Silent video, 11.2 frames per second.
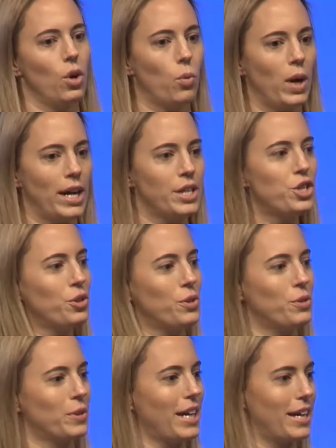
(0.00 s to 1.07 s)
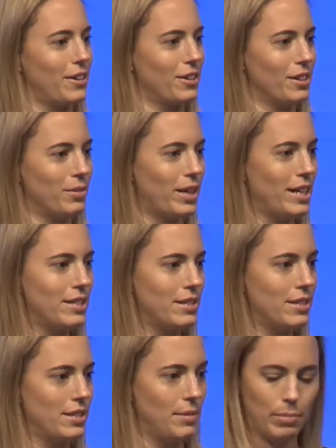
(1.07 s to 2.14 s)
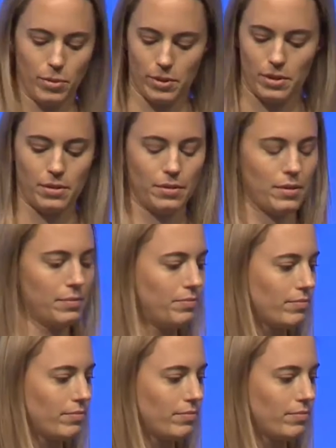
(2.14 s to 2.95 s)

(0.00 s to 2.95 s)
why should you care? Why is this important?